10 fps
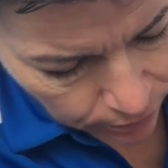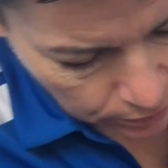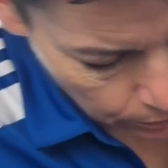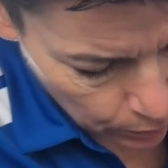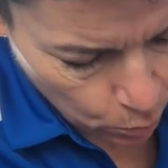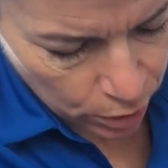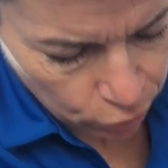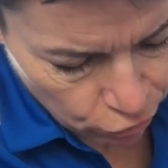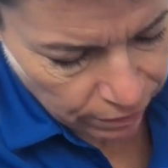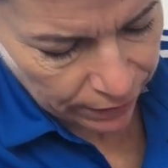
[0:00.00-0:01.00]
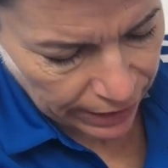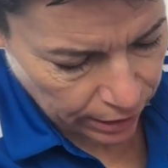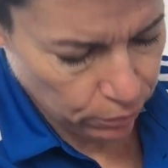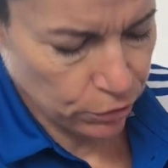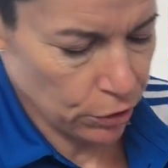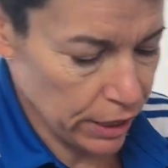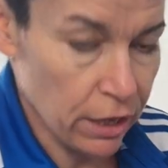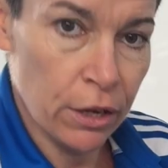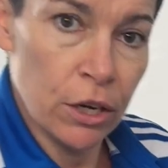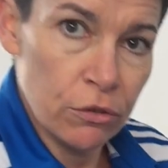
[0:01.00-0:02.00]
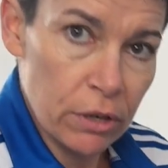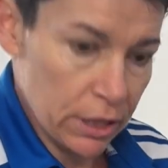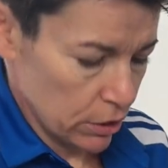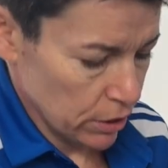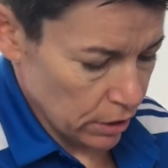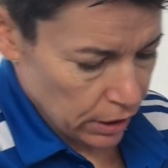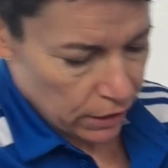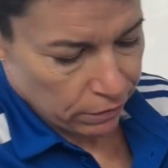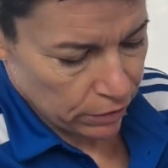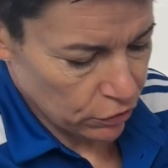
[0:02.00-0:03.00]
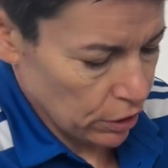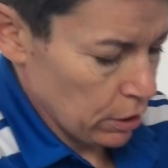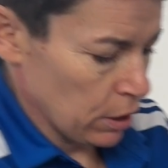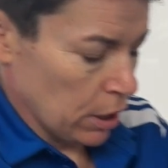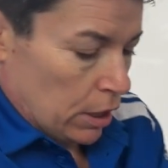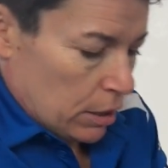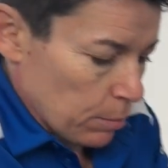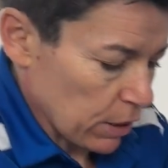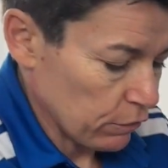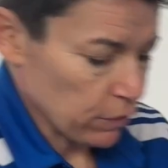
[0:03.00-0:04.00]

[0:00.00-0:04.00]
So we can work all around that ankle joint, trying to encourage the blood